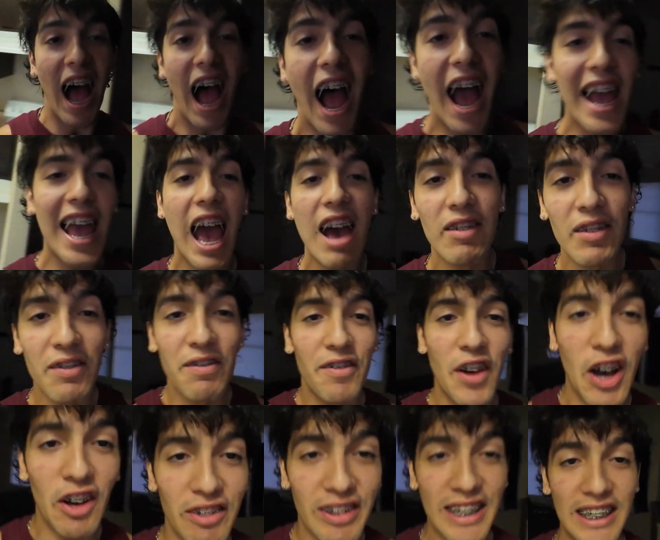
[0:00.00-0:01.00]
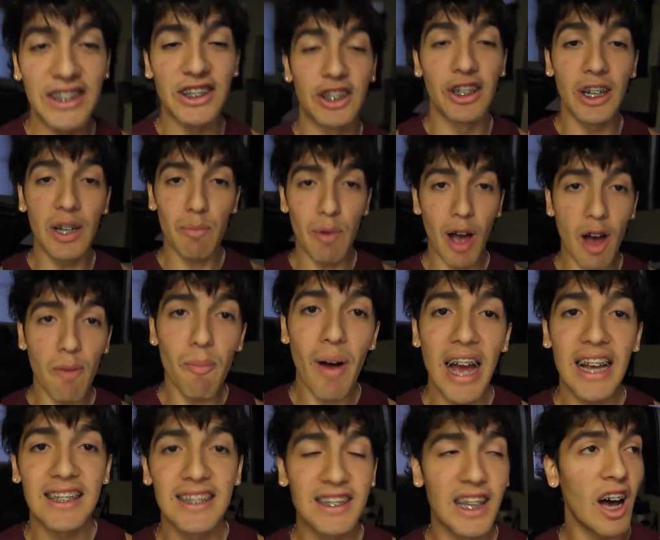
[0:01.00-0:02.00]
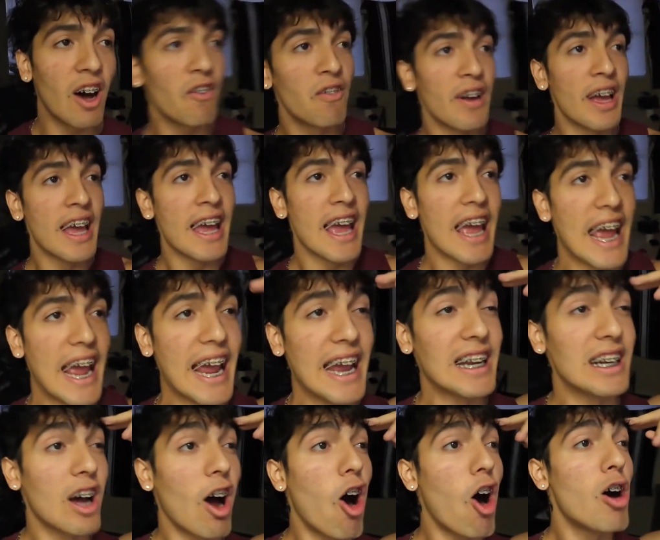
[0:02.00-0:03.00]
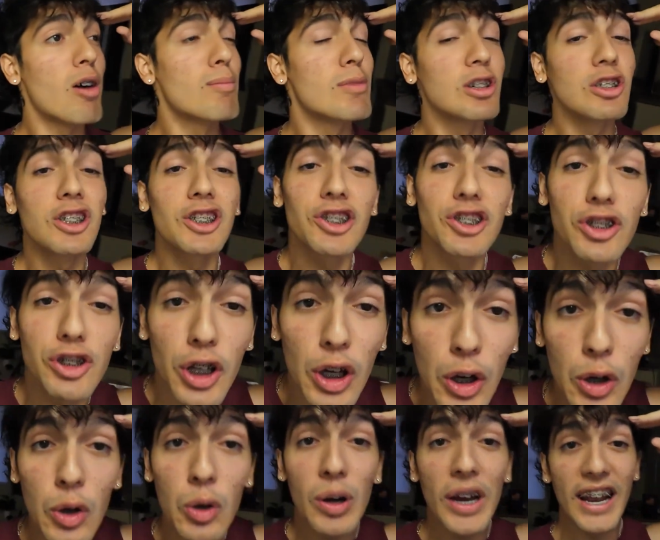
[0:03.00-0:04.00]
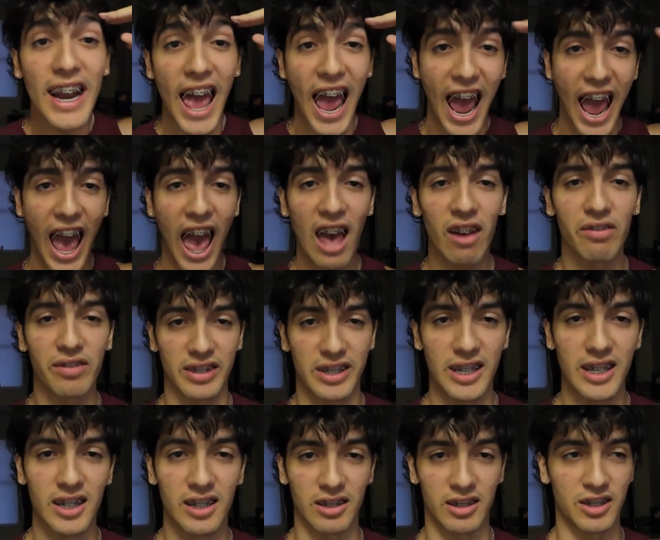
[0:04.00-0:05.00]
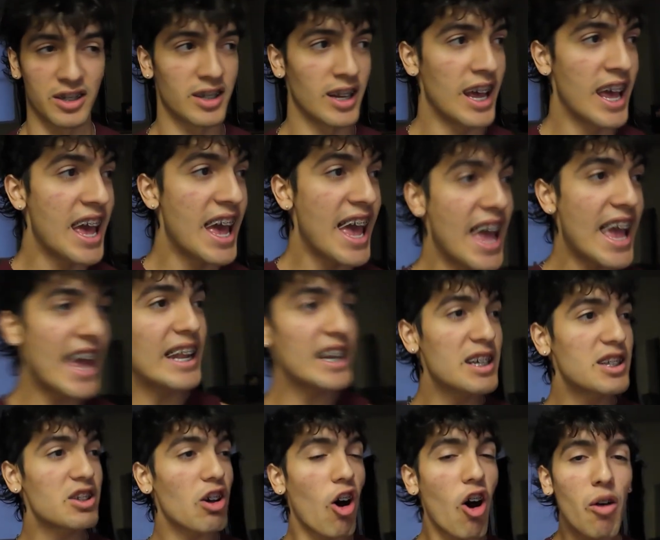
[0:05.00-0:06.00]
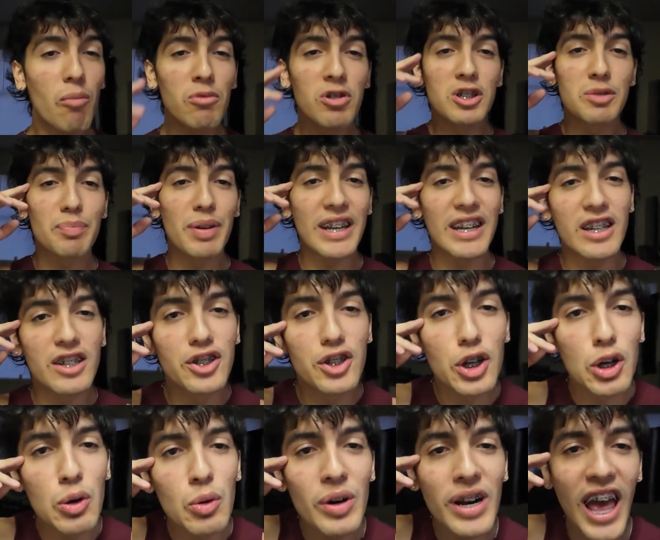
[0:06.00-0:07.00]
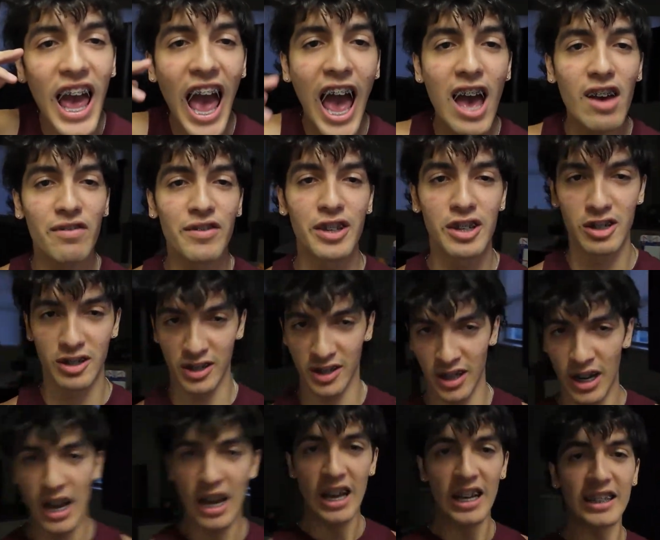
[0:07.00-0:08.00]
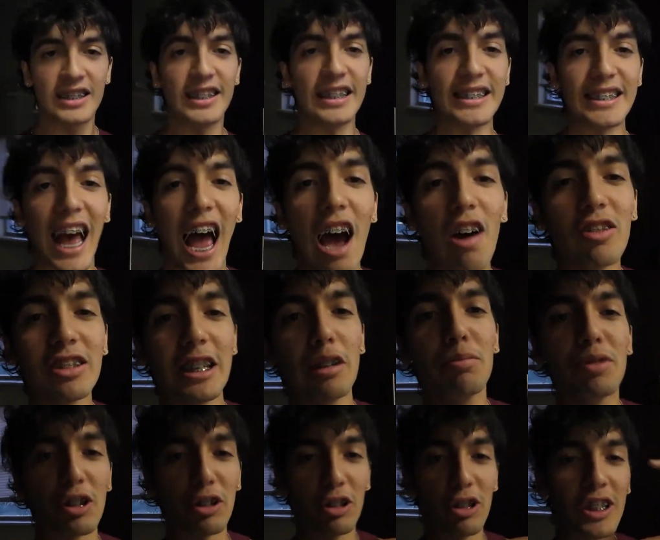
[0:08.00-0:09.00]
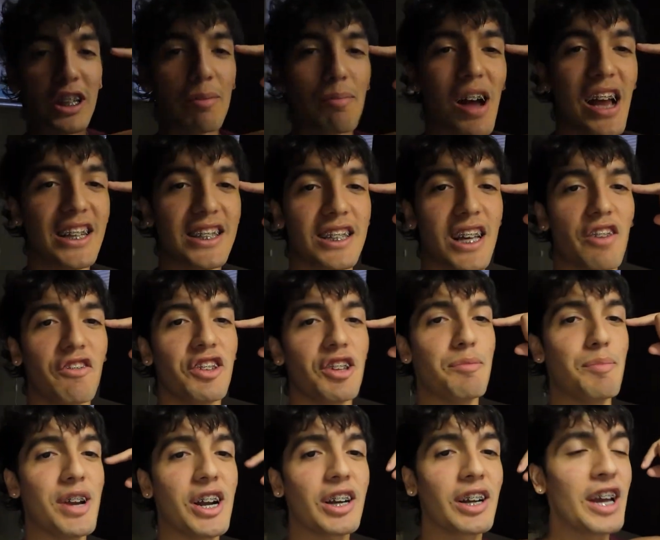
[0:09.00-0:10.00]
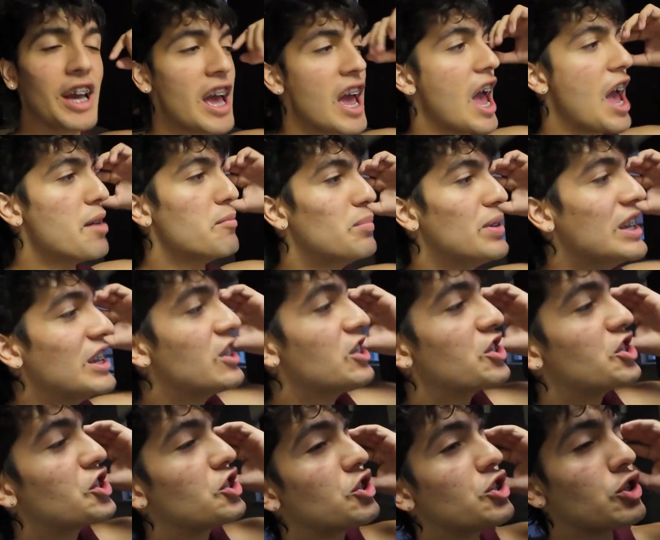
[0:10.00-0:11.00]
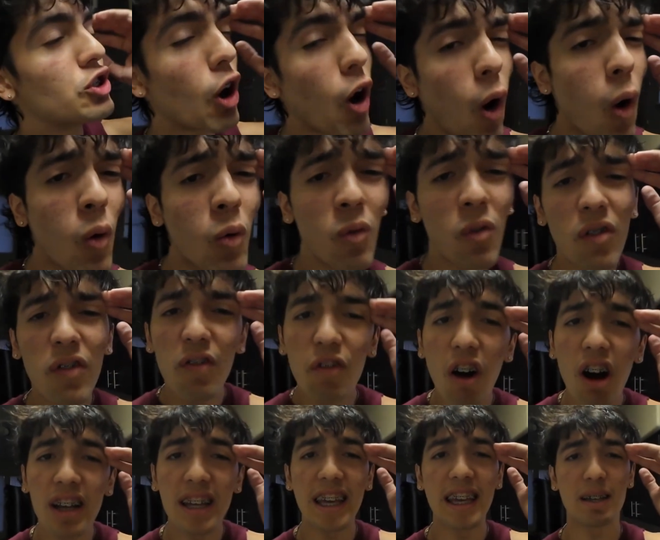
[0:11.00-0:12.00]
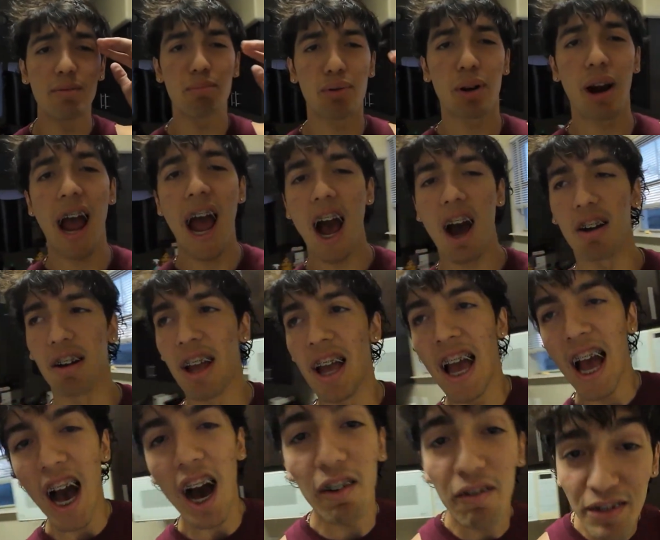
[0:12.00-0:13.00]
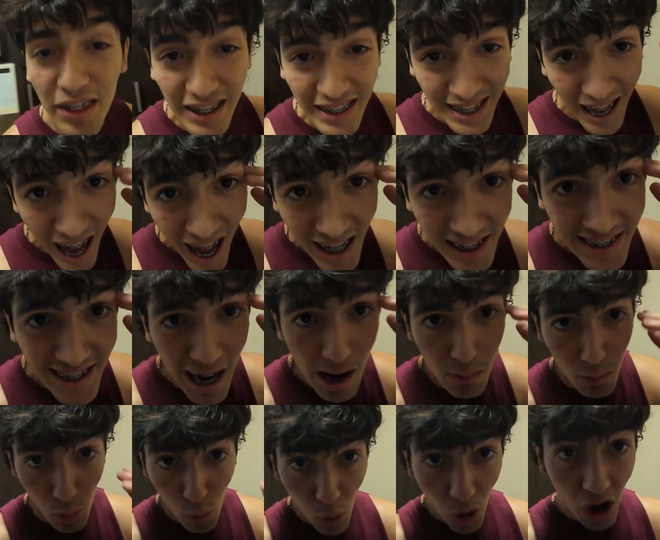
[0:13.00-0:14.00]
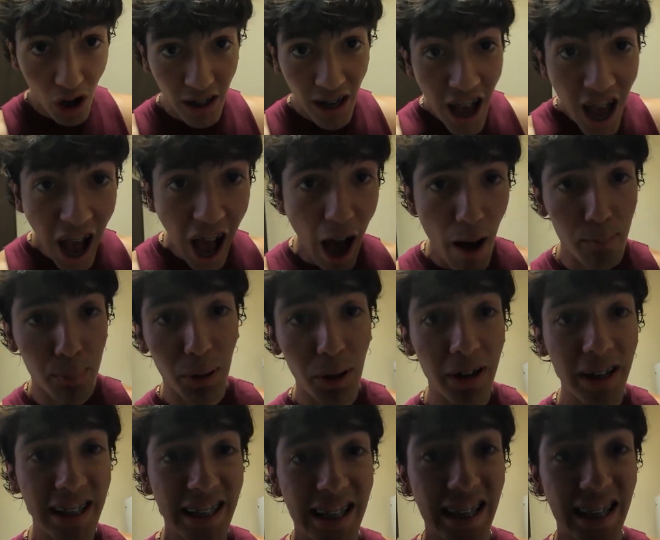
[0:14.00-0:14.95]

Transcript: I haven't felt this good about myself in almost 2.5 years. It has almost been 2.5 years since I was able to look at myself in the mirror and be so fucking proud of the goddamn work I'm putting